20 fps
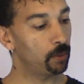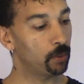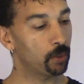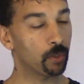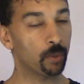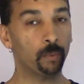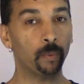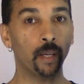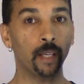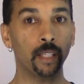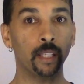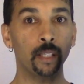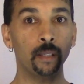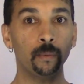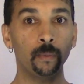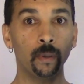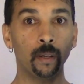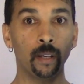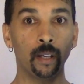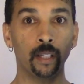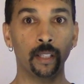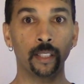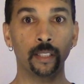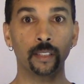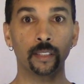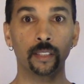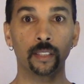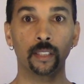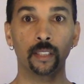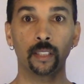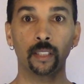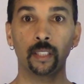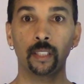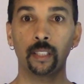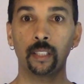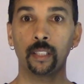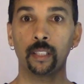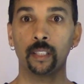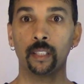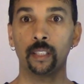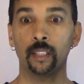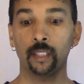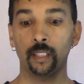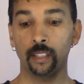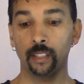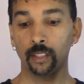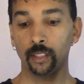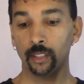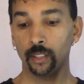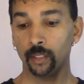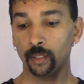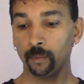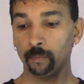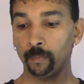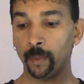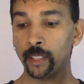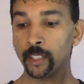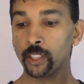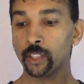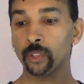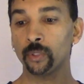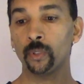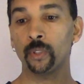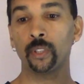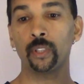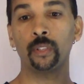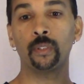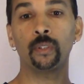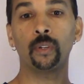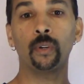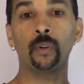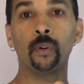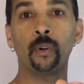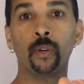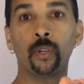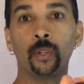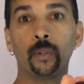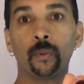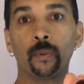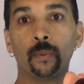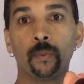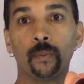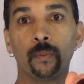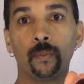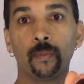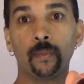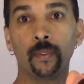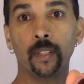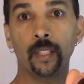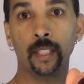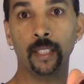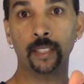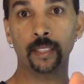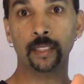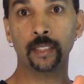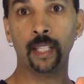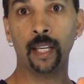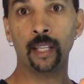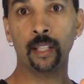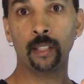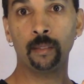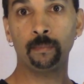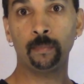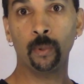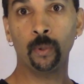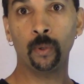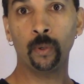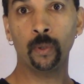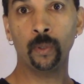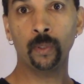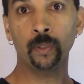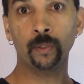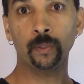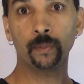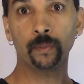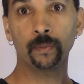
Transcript: to where you want it, make sure you oil inside of the bore,